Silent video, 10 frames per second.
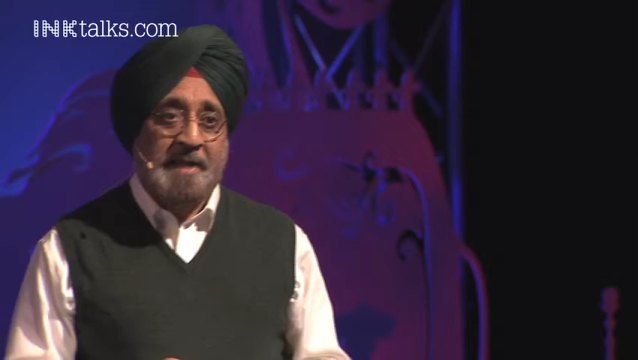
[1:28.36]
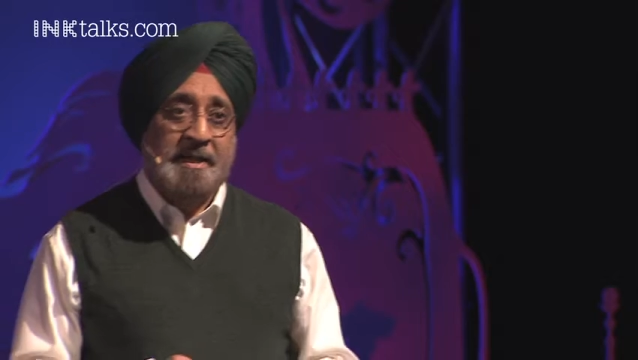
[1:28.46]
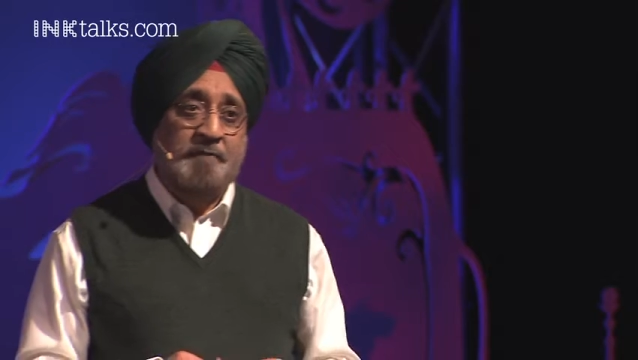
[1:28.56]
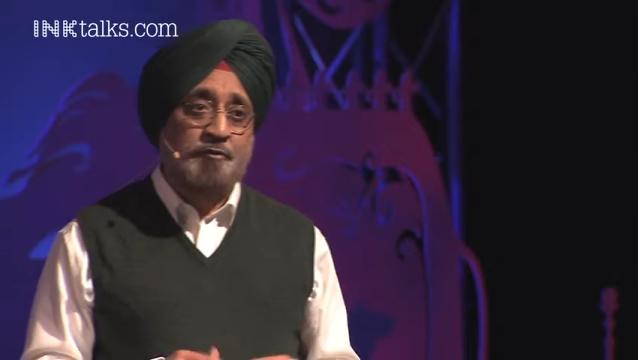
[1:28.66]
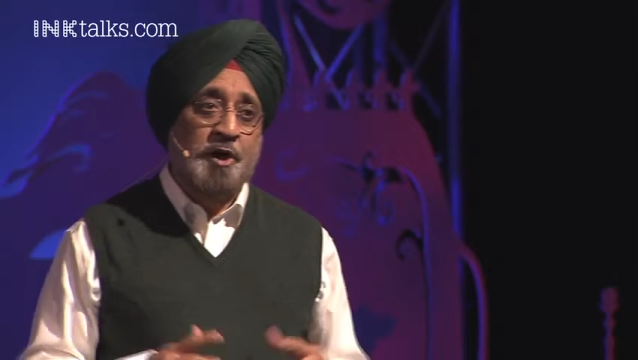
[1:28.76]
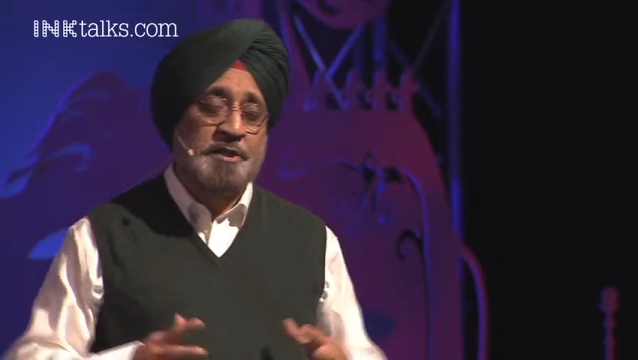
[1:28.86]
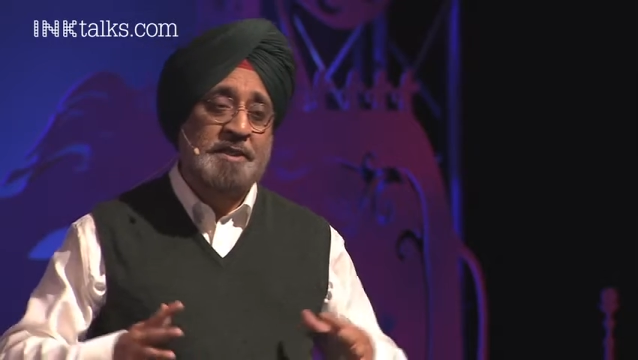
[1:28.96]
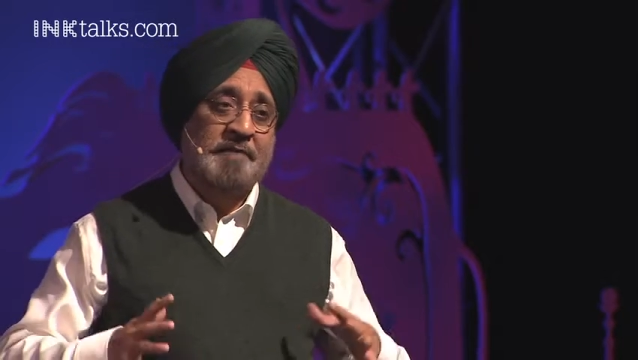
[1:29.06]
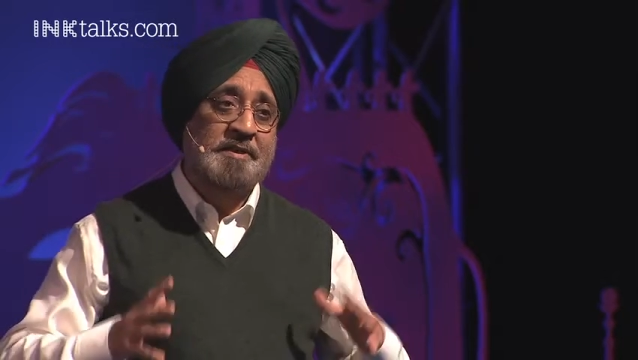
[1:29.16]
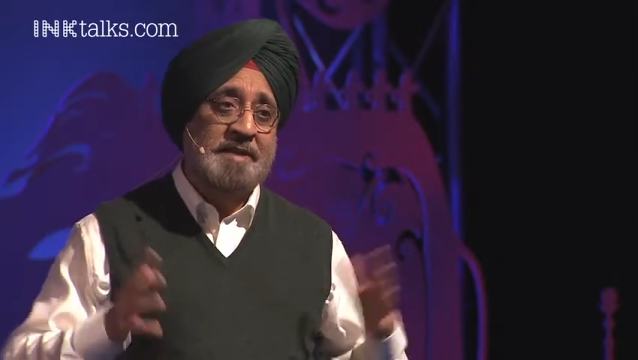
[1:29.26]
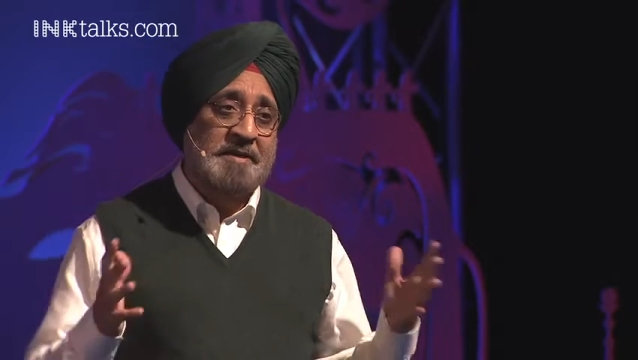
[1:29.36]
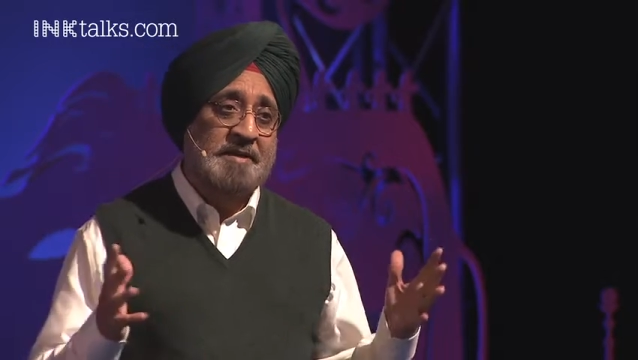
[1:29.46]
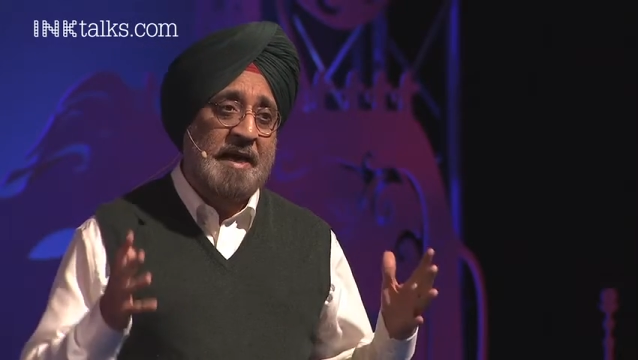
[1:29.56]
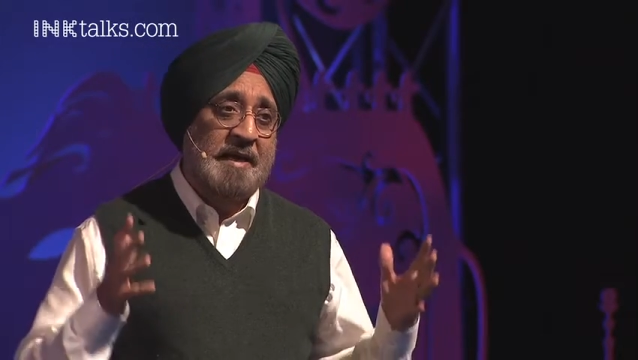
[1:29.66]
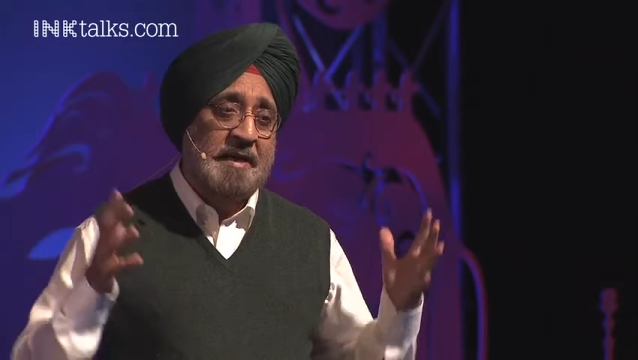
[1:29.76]
And then, of course, having done
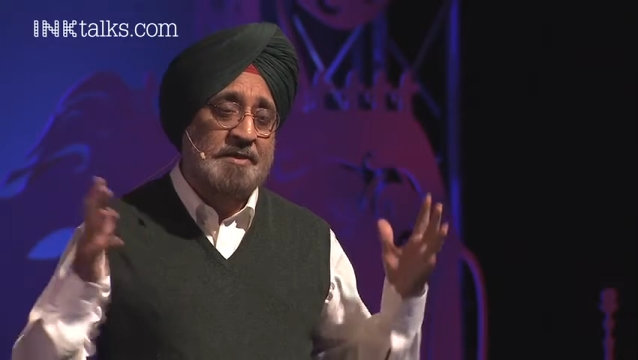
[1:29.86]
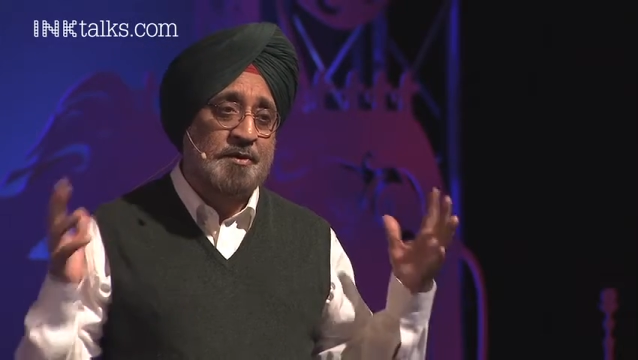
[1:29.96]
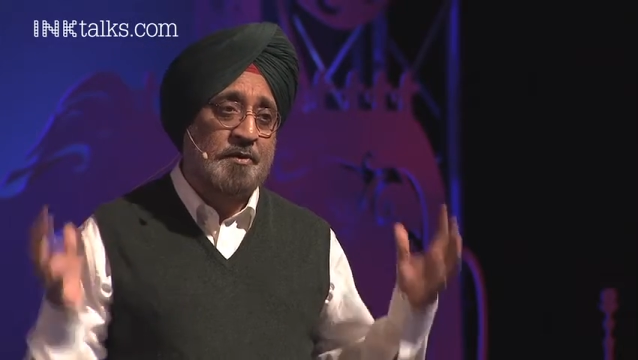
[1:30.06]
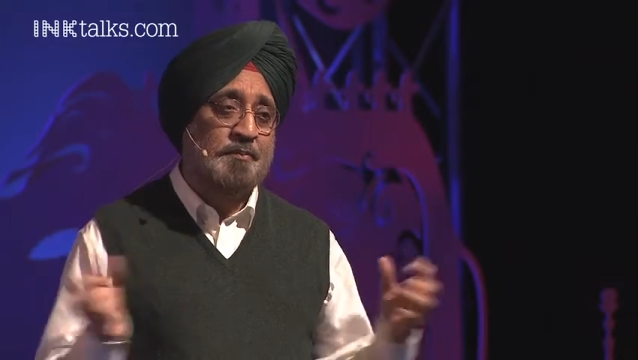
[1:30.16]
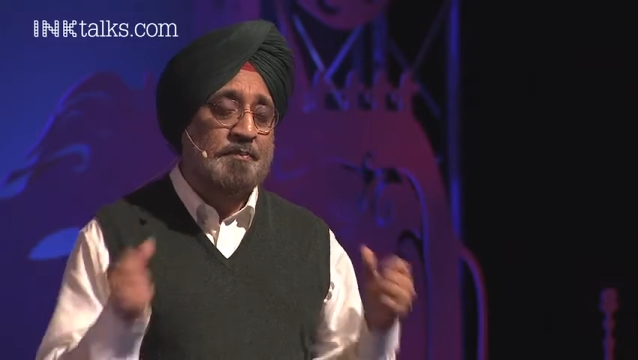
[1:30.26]
that, I sort of,